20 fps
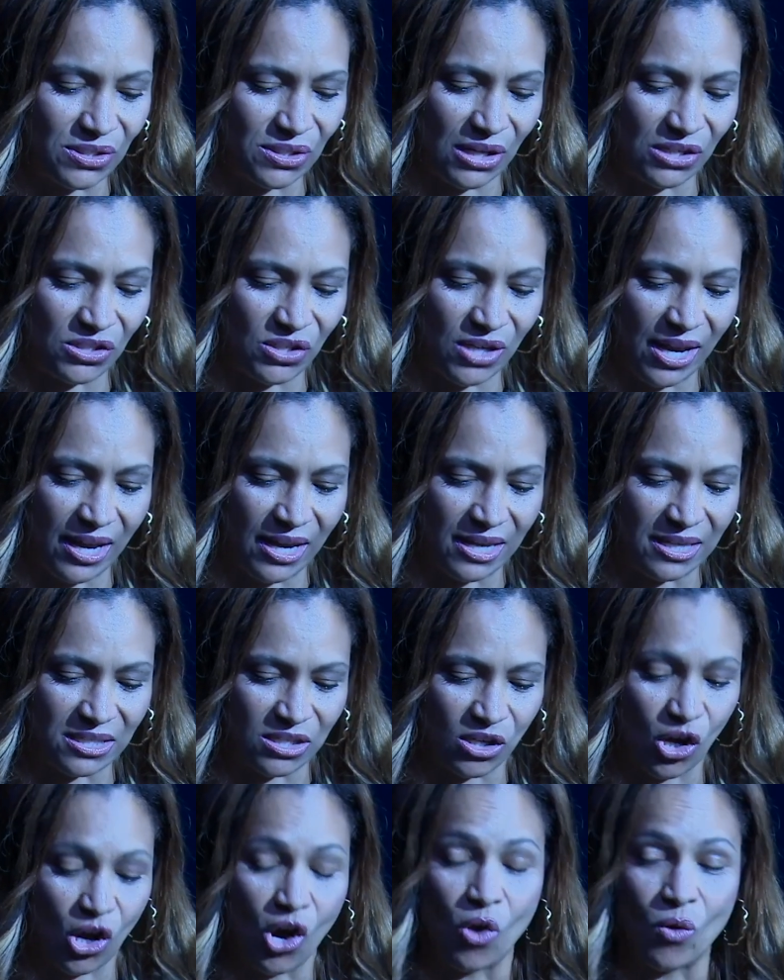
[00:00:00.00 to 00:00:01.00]
such
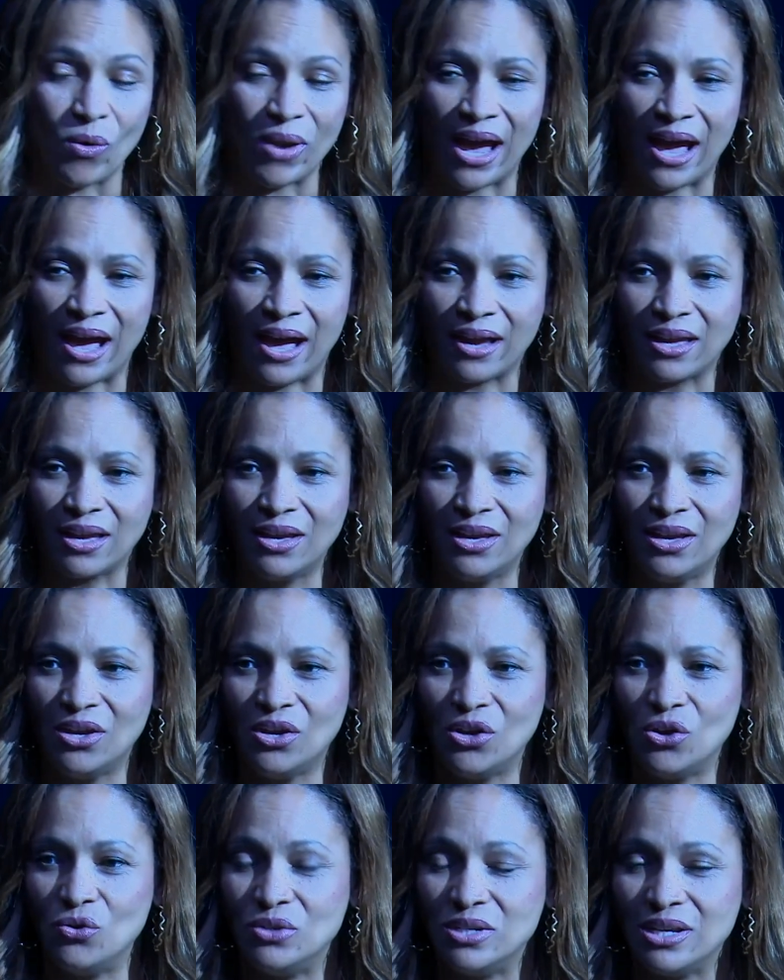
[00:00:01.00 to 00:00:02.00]
as Kodak,
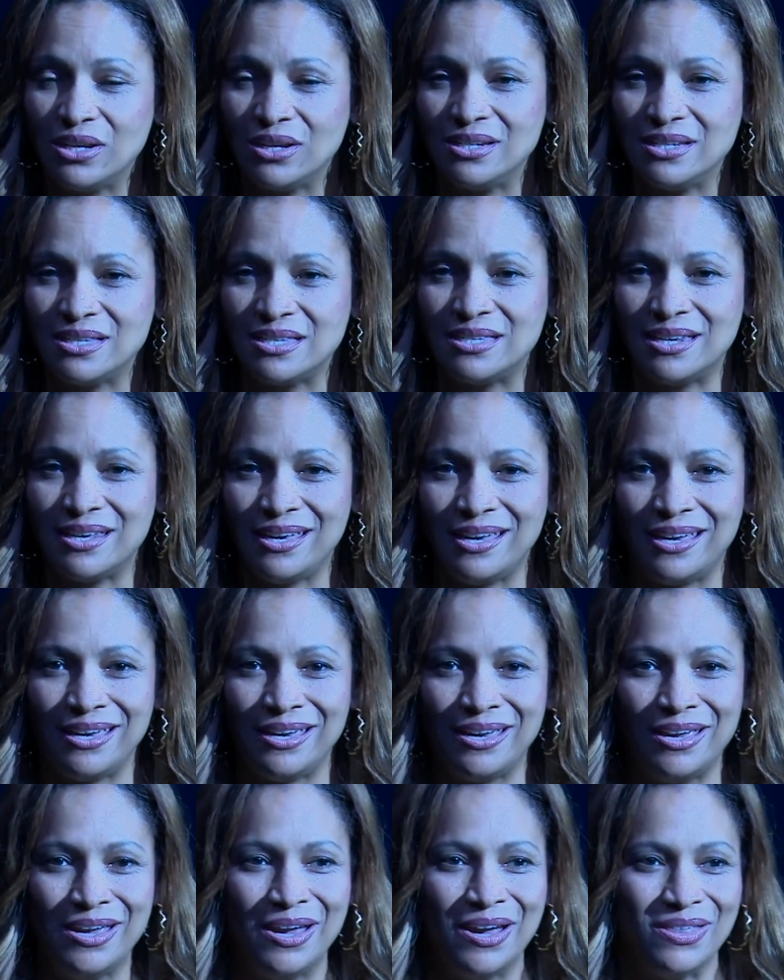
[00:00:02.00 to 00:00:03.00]
who didn't
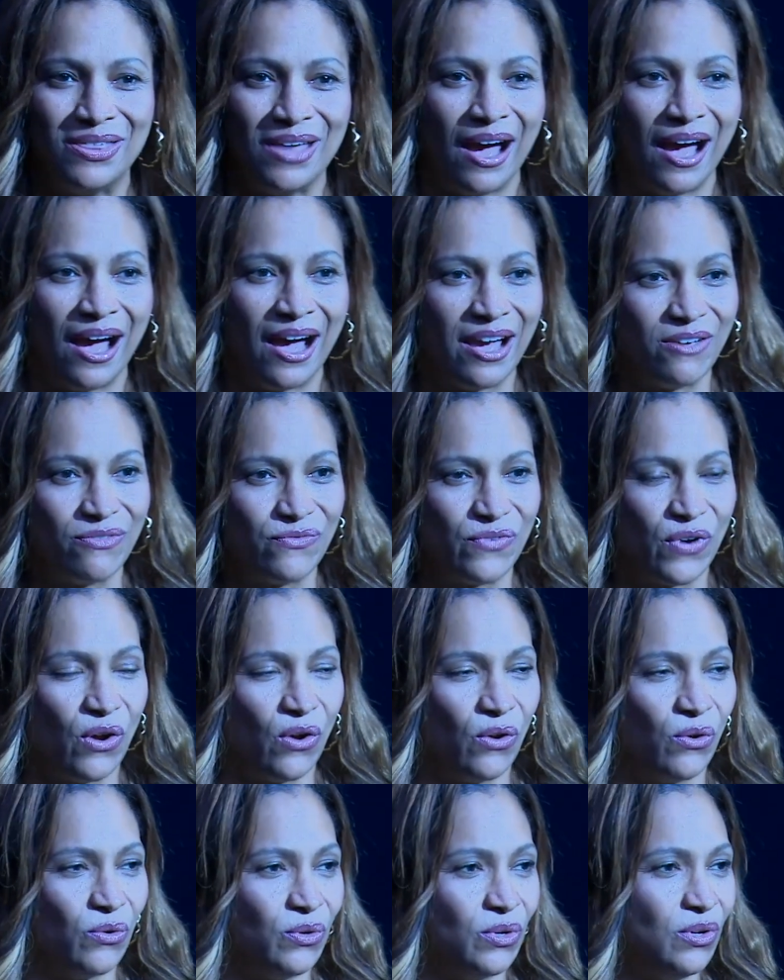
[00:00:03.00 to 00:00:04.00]
see the
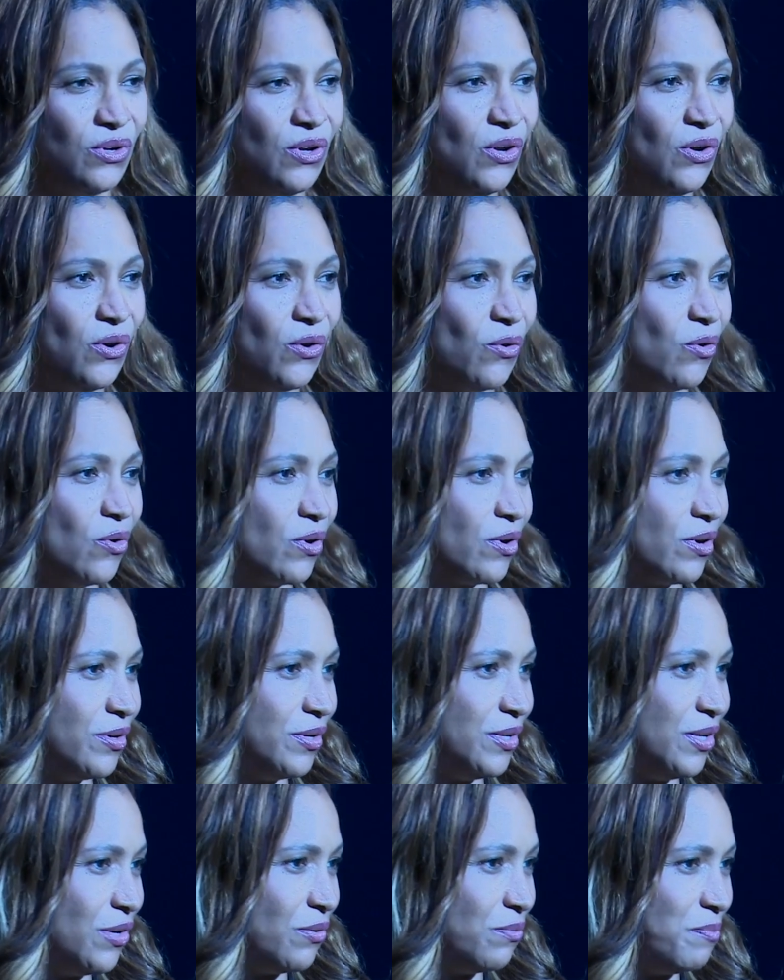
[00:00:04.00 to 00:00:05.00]
iPhone,
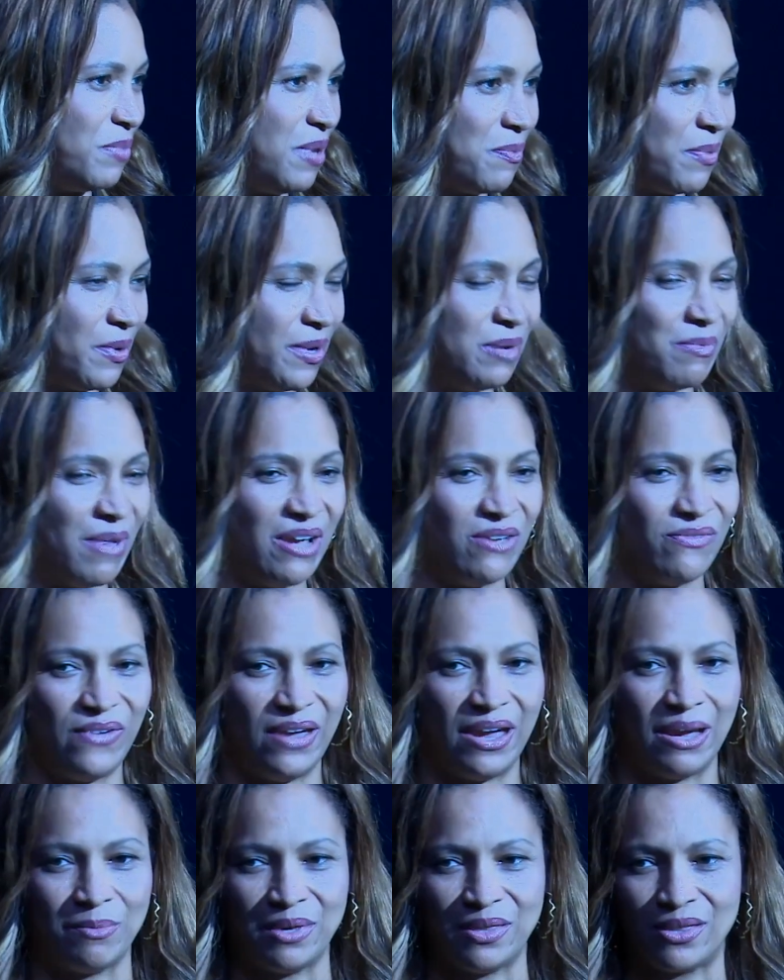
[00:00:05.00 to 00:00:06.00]
or, you know, people in my
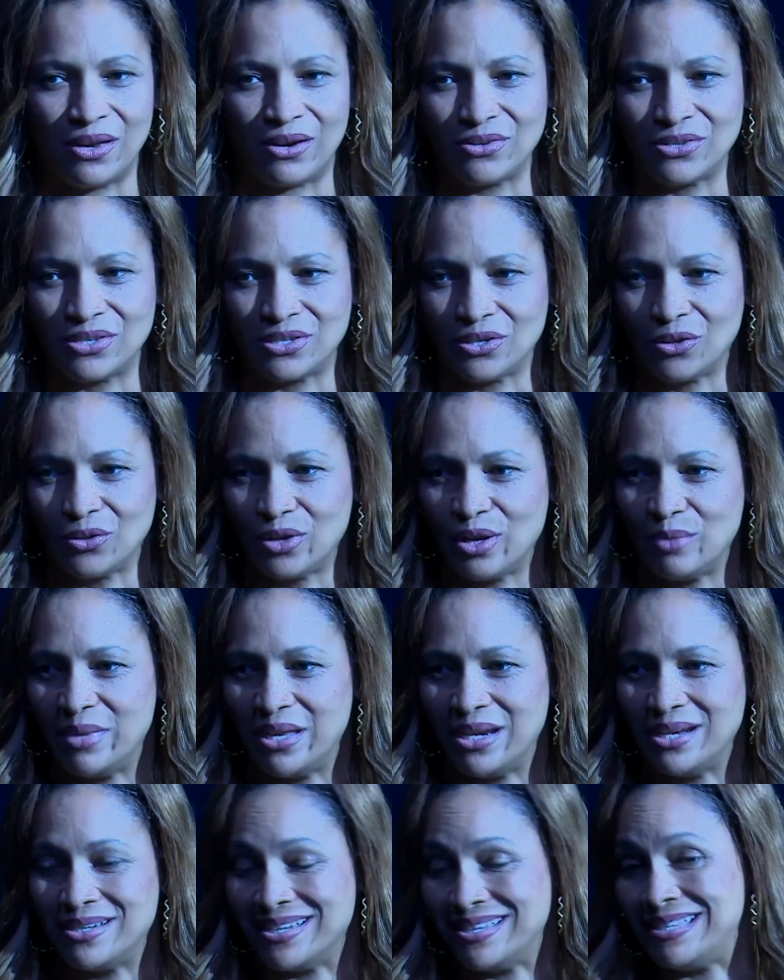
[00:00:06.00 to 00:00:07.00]
family that are still
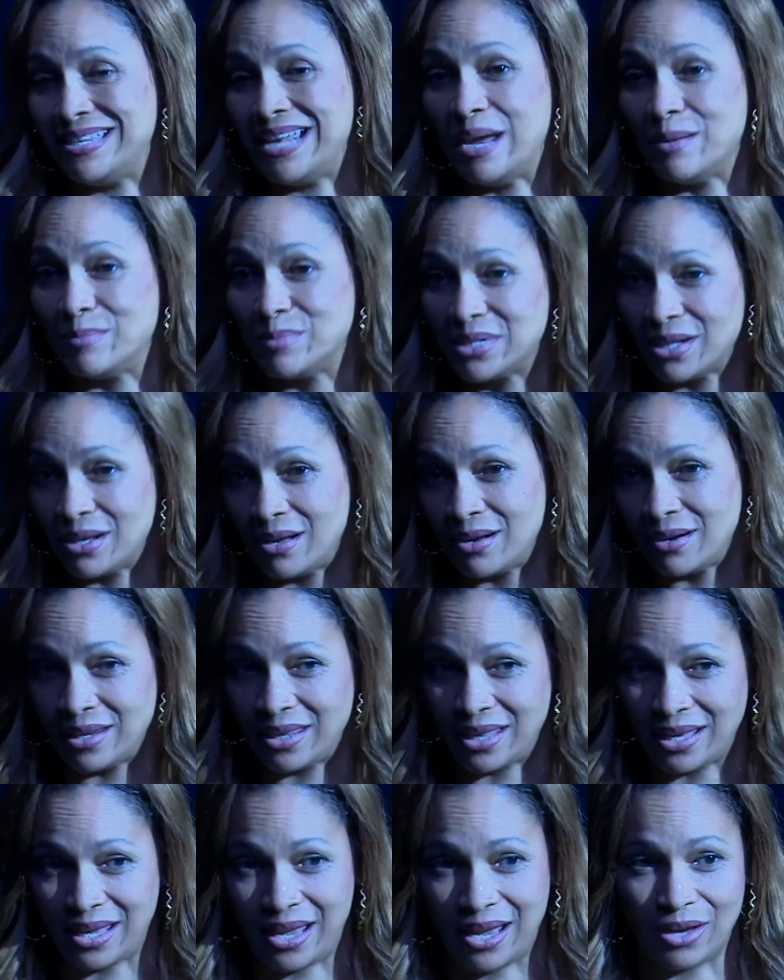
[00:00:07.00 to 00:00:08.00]
committed to Samsung
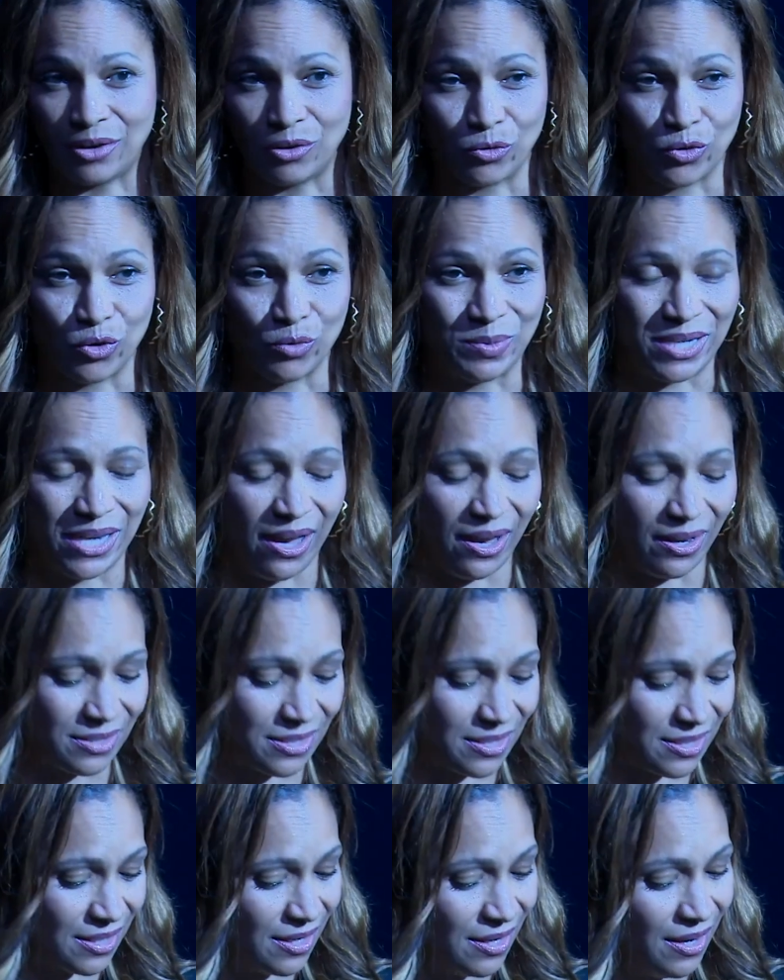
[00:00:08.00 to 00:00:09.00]
and they can't group
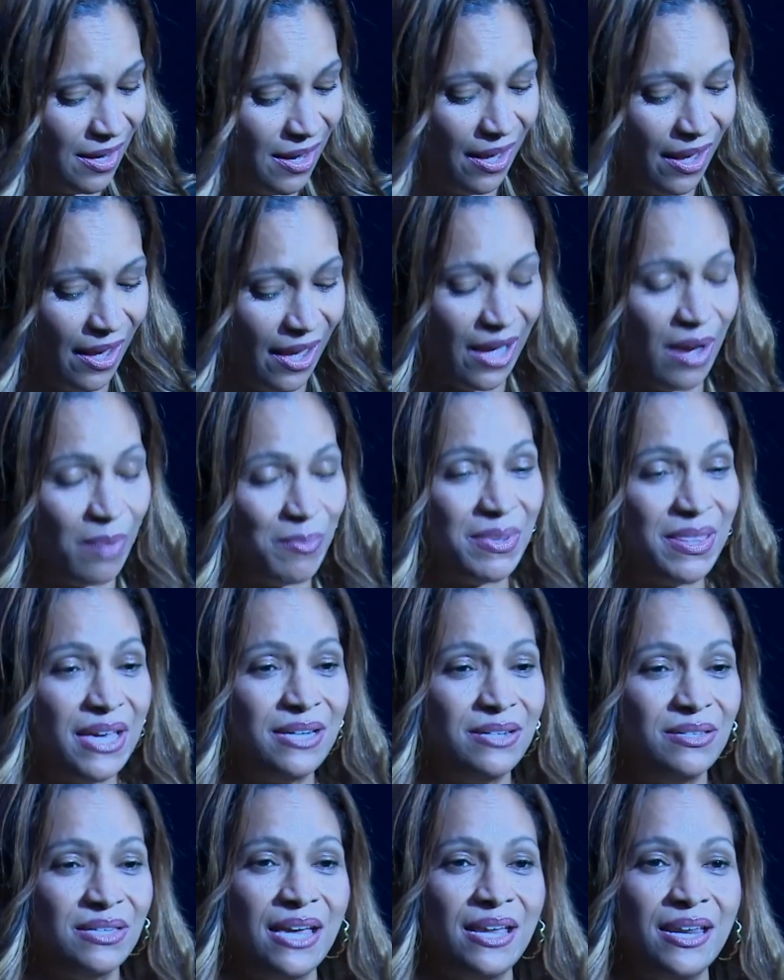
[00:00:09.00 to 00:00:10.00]
text. But
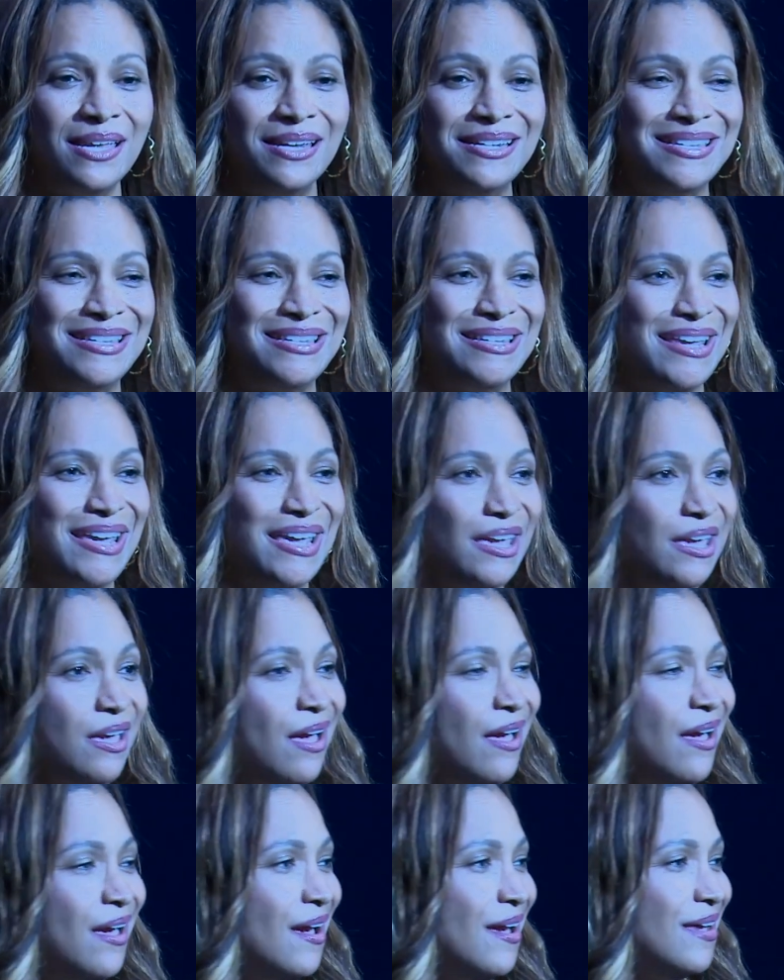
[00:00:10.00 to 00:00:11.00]
they didn't see
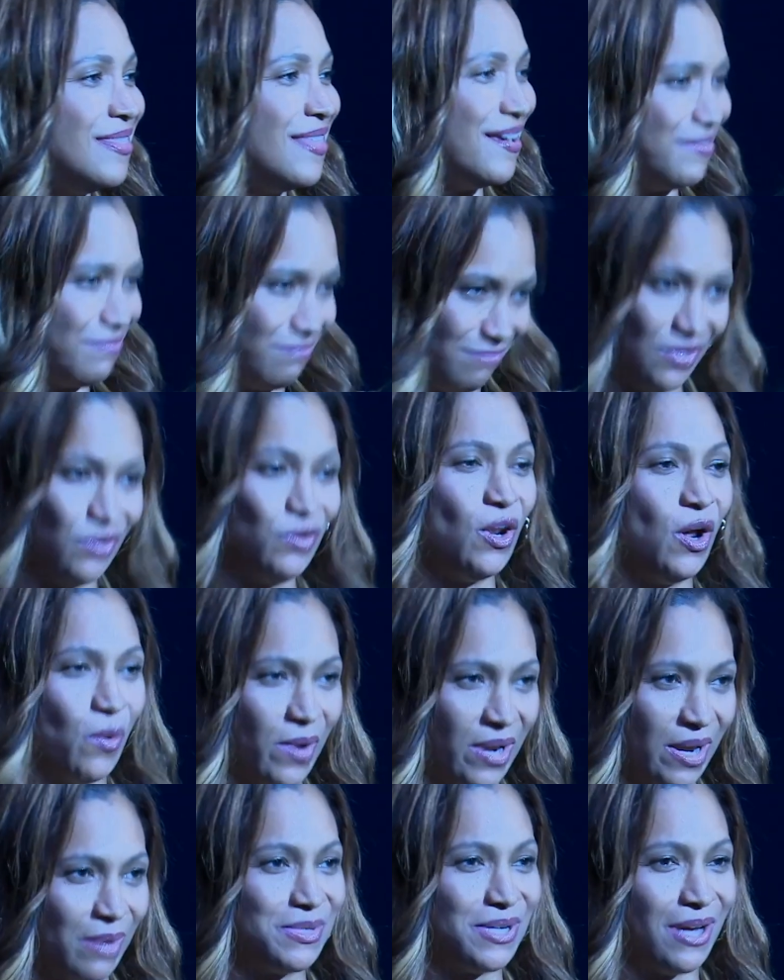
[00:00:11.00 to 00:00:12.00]
that, you know
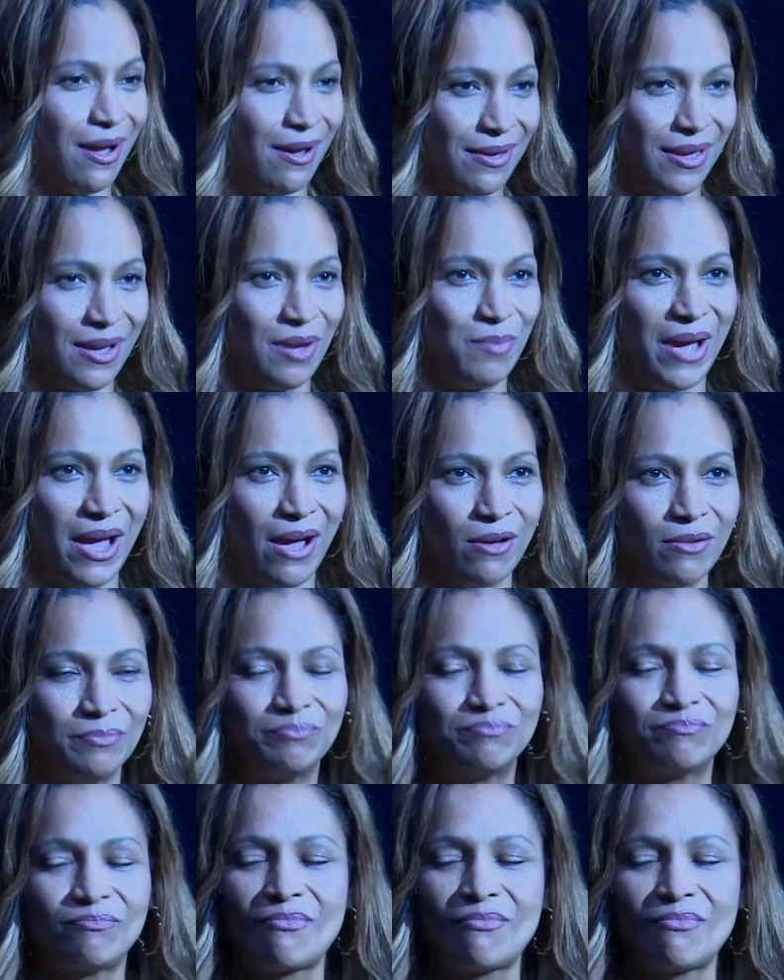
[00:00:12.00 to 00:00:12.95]
what I'm talking about.